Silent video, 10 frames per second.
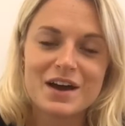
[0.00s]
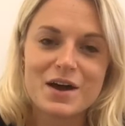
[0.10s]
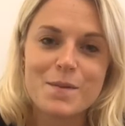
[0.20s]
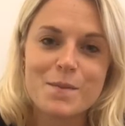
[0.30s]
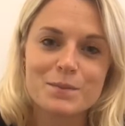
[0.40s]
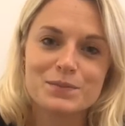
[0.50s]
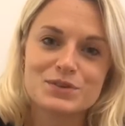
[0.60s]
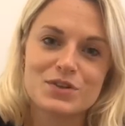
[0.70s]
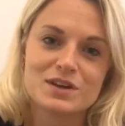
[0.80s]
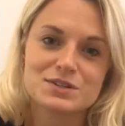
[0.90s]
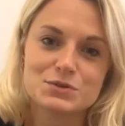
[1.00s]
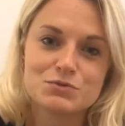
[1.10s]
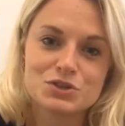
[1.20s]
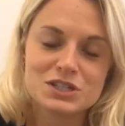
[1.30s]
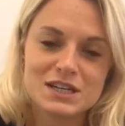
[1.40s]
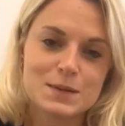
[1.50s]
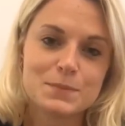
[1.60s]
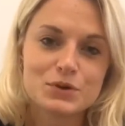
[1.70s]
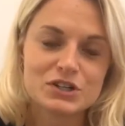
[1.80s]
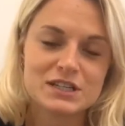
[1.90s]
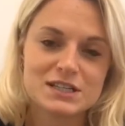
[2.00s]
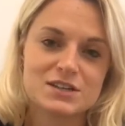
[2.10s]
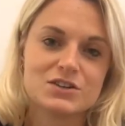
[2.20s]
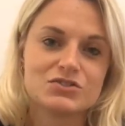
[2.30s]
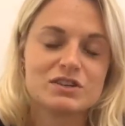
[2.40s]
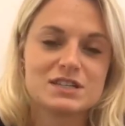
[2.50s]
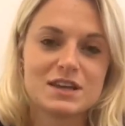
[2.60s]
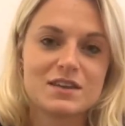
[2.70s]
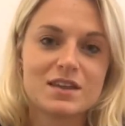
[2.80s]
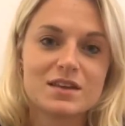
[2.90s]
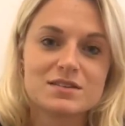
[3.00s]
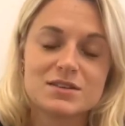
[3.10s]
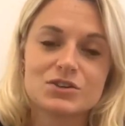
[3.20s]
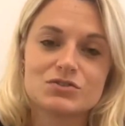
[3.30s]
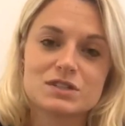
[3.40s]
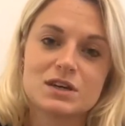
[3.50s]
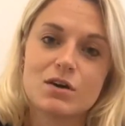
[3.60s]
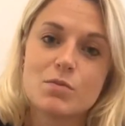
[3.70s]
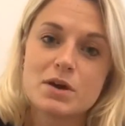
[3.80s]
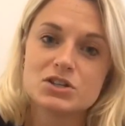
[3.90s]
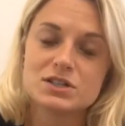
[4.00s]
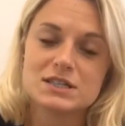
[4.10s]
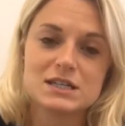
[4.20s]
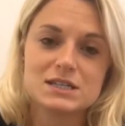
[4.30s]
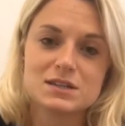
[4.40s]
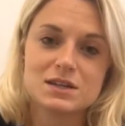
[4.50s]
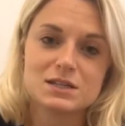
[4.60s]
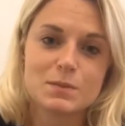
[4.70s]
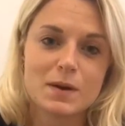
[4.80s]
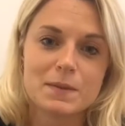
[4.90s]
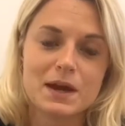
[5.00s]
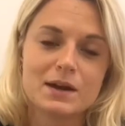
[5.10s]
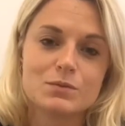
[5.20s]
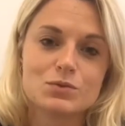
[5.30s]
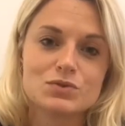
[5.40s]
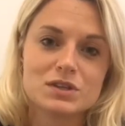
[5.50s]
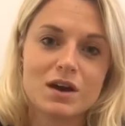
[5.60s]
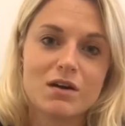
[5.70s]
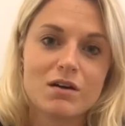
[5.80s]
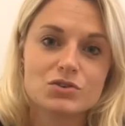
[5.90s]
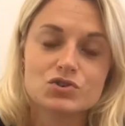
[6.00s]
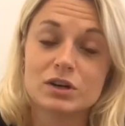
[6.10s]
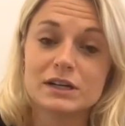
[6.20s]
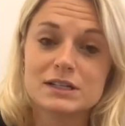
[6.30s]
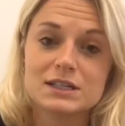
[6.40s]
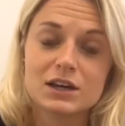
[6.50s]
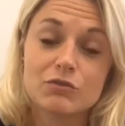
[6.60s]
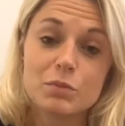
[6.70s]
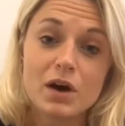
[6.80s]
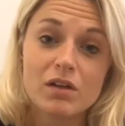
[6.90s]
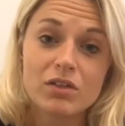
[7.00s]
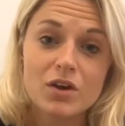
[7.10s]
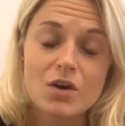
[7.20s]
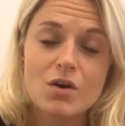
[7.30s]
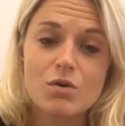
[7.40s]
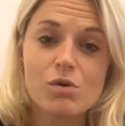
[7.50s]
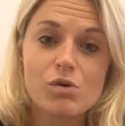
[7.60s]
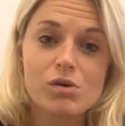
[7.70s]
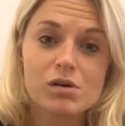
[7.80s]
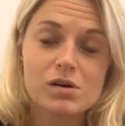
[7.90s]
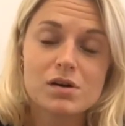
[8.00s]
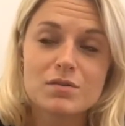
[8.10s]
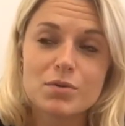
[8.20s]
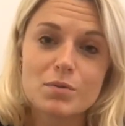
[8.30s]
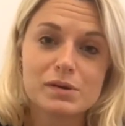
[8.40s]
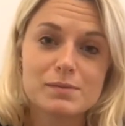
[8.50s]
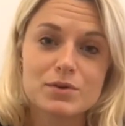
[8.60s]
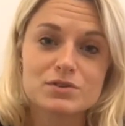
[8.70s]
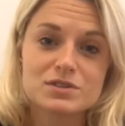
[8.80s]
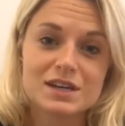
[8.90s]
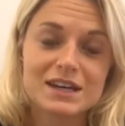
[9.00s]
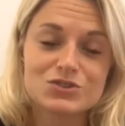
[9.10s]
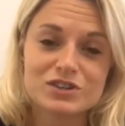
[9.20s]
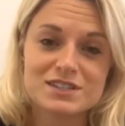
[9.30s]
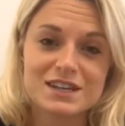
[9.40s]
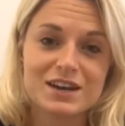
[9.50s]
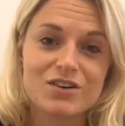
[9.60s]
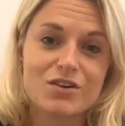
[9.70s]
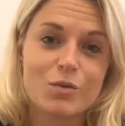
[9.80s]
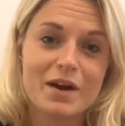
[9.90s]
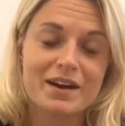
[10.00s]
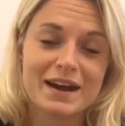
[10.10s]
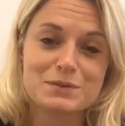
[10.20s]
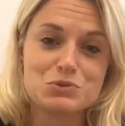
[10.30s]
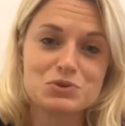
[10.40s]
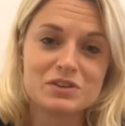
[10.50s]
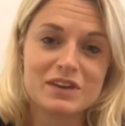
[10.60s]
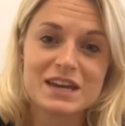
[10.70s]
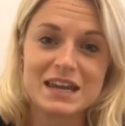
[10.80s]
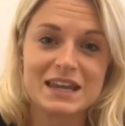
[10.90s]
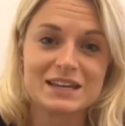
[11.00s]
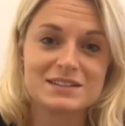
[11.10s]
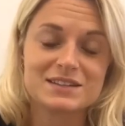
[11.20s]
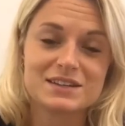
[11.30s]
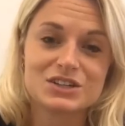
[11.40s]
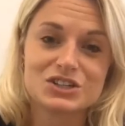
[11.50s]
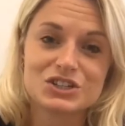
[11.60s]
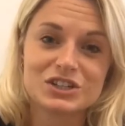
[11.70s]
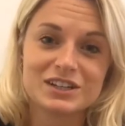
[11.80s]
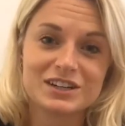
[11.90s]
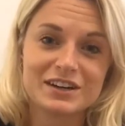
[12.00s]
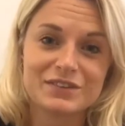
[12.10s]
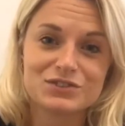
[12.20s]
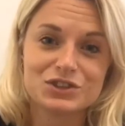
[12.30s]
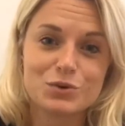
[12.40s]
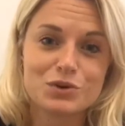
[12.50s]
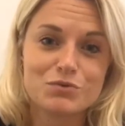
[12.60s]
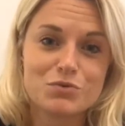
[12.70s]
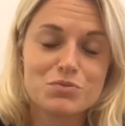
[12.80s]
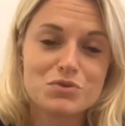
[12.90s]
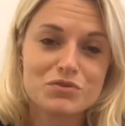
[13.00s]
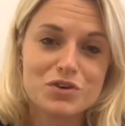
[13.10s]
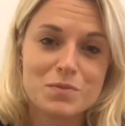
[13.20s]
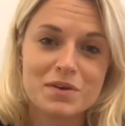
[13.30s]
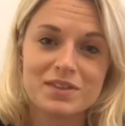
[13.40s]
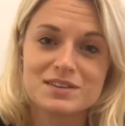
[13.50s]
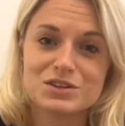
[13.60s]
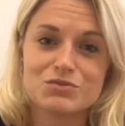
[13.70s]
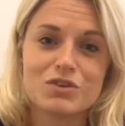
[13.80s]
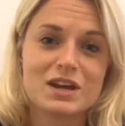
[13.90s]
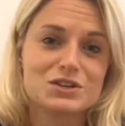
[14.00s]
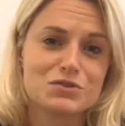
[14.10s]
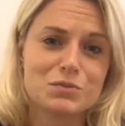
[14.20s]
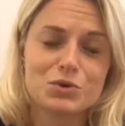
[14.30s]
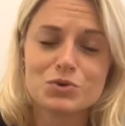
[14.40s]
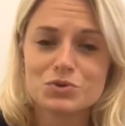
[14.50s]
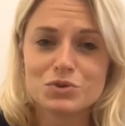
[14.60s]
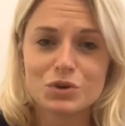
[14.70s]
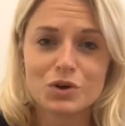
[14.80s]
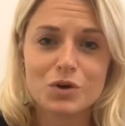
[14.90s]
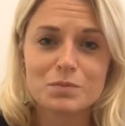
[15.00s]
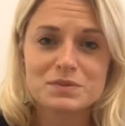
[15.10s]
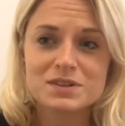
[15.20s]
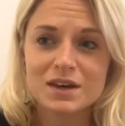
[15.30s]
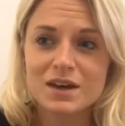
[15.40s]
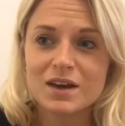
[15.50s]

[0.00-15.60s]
Um, so there's the routine booked in surgeries, and then there's surgeries that are emergencies. So this might be animals that are struggling to give birth, or probably most interesting are when animals have eaten things that they shouldn't, and I have to go in and remove them. This can range from corn on the cobs,